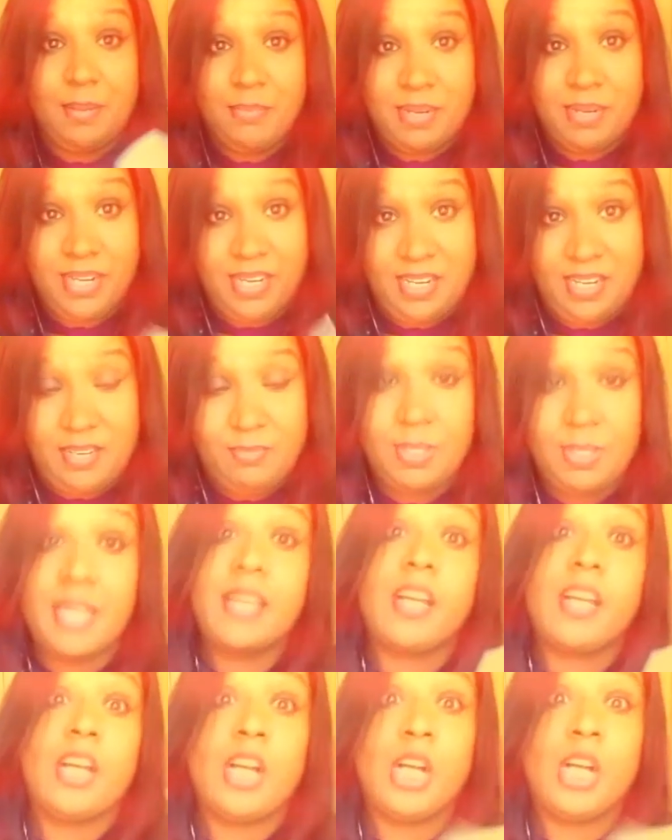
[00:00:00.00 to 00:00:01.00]
printed up like
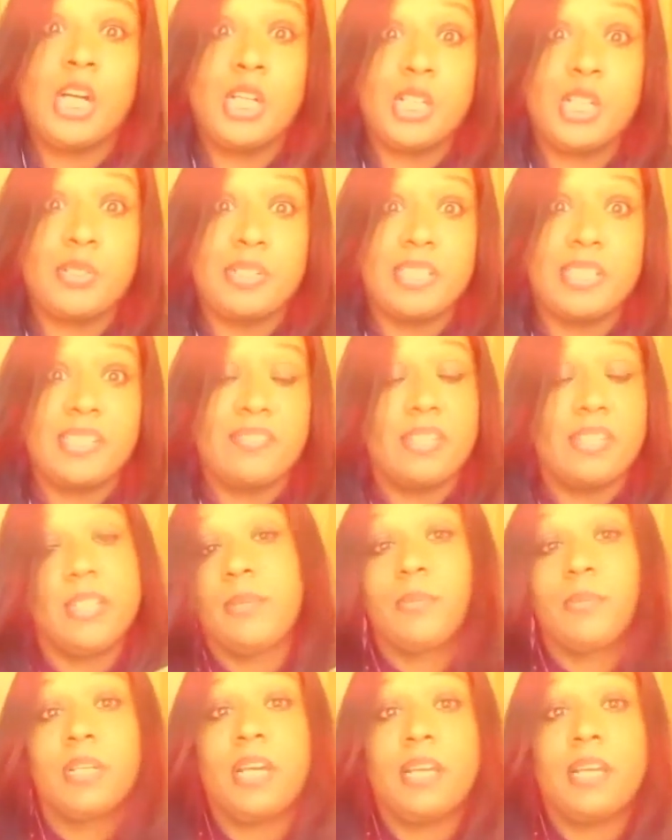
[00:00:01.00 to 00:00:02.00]
hundreds of them
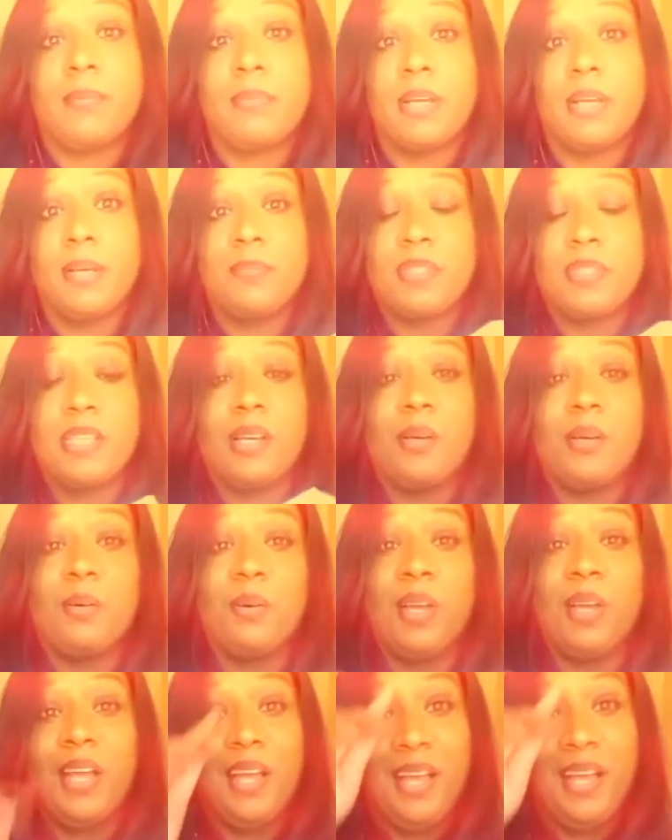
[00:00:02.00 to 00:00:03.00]
and cut them up. So
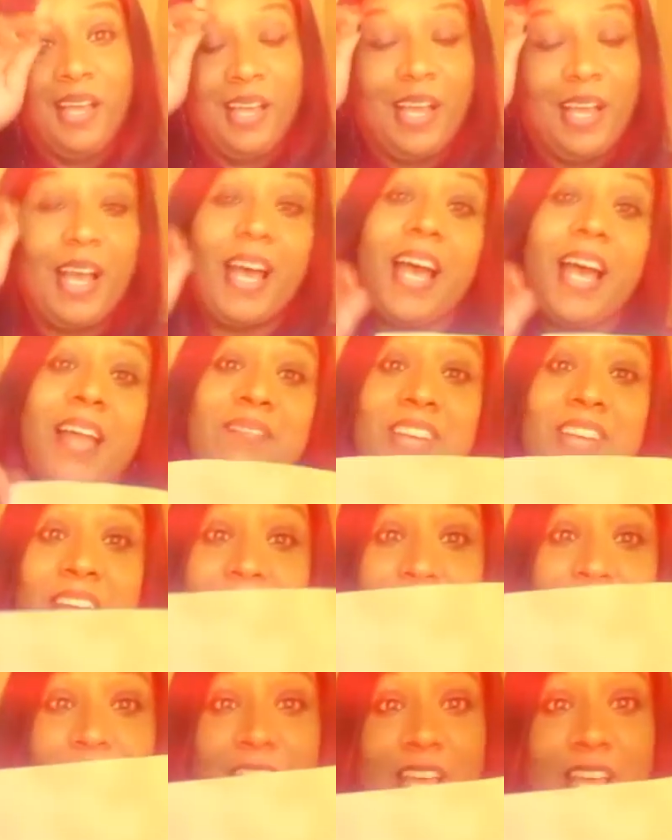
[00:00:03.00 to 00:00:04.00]
I've
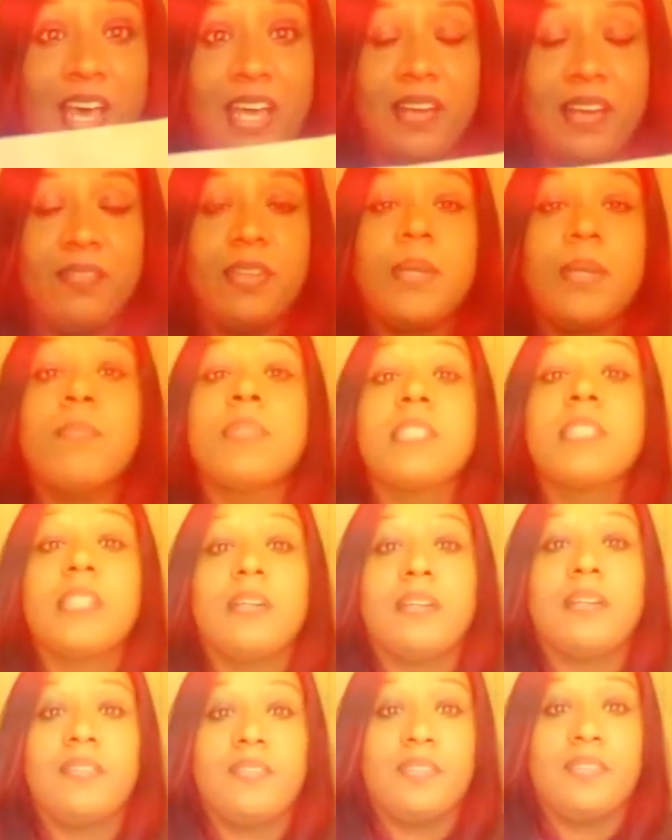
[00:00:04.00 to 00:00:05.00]
got a lot of them.
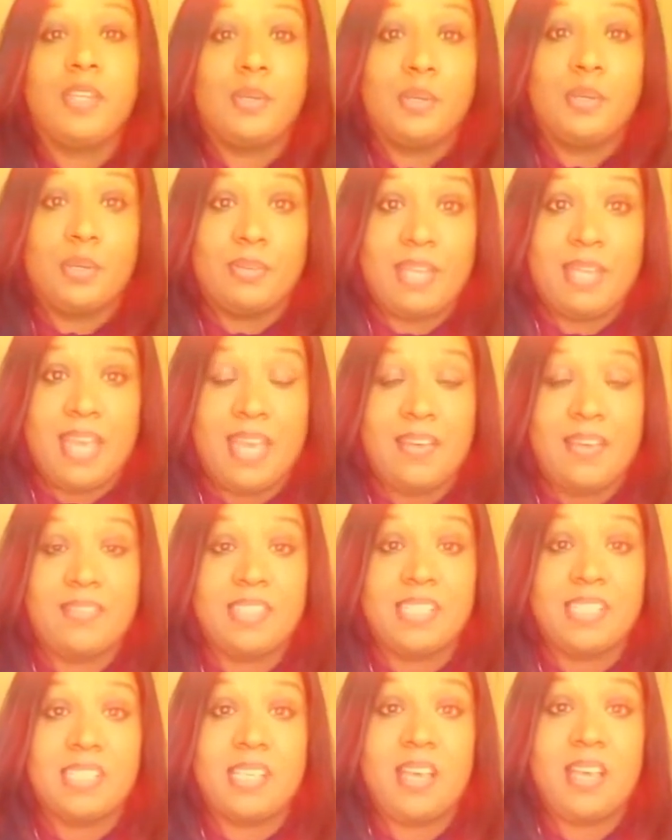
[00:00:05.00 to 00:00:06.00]
So if you don't have
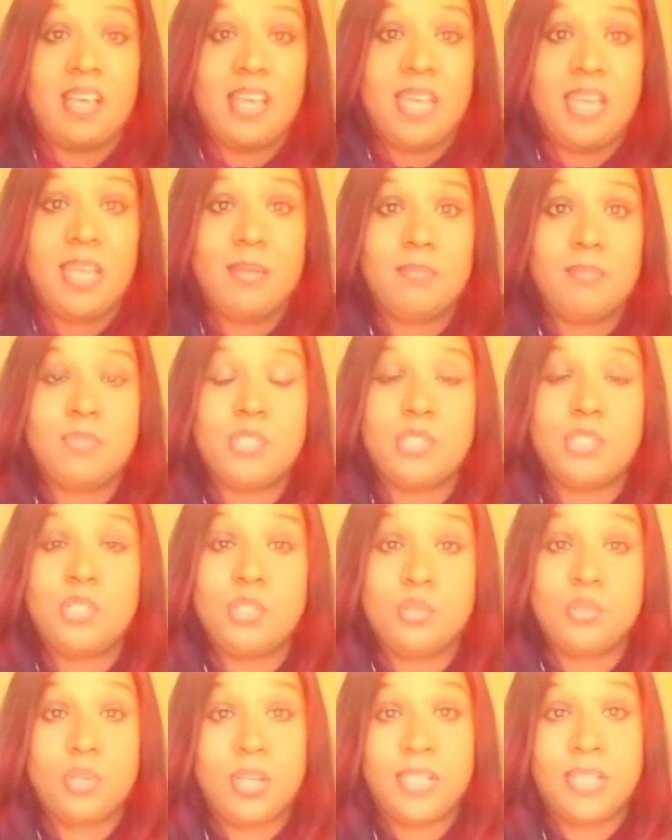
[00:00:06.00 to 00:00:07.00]
the time to
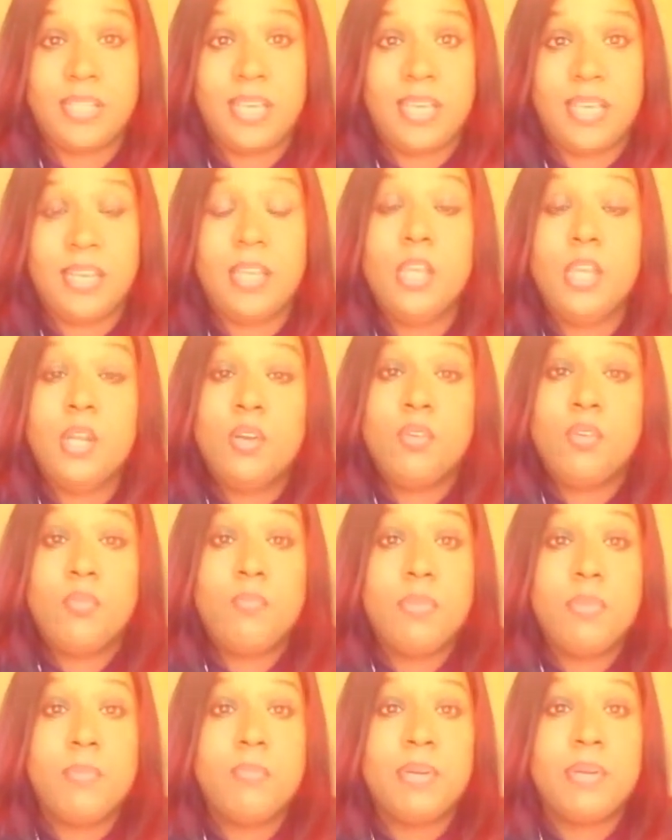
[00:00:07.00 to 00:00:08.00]
do all that,
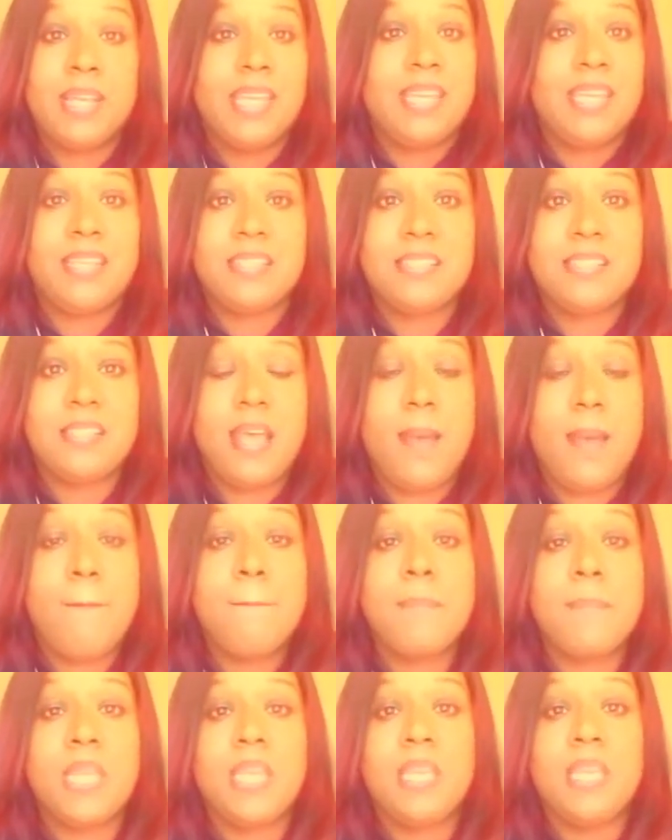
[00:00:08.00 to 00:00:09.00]
remember, it is not
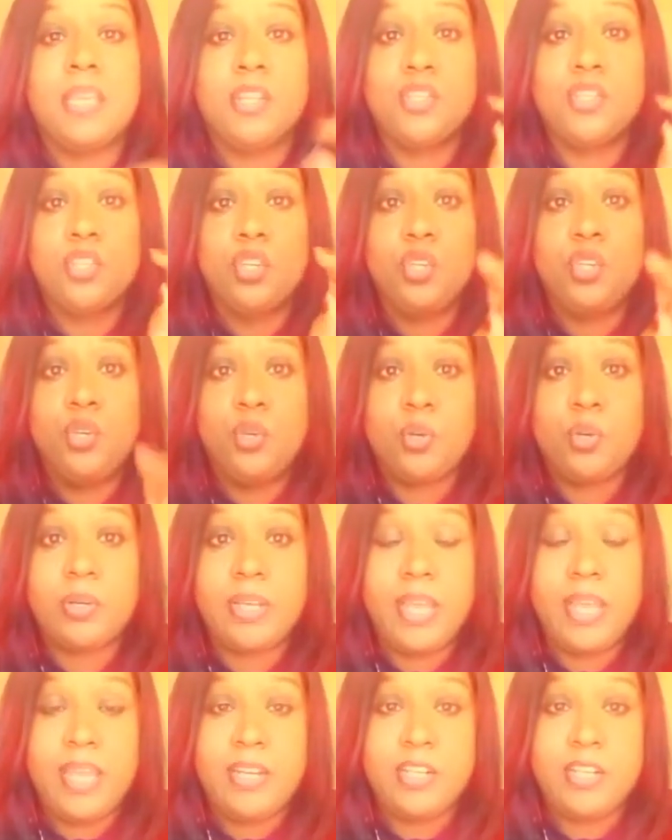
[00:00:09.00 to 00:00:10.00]
me. It is your
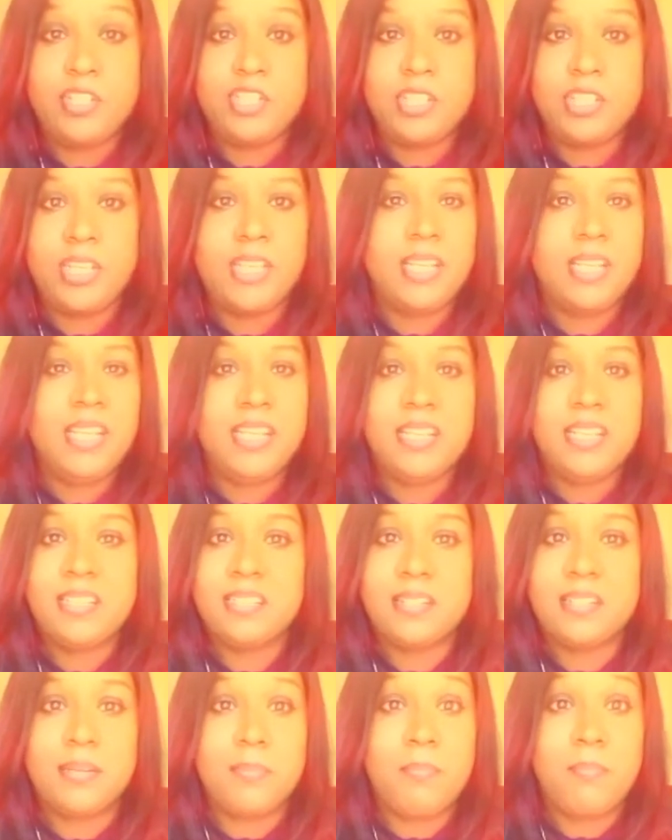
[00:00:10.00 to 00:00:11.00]
energy, and it
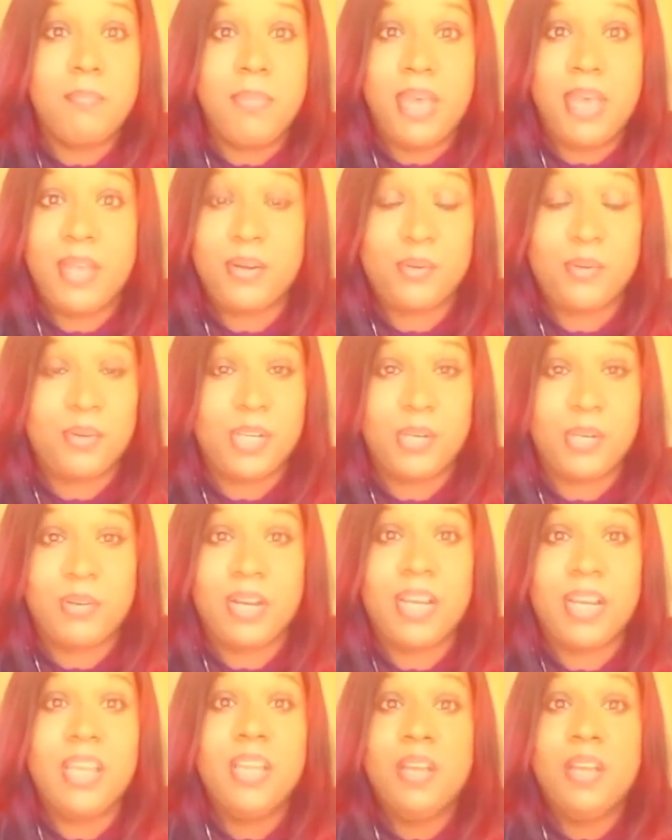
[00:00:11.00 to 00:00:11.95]
doesn't matter where you are.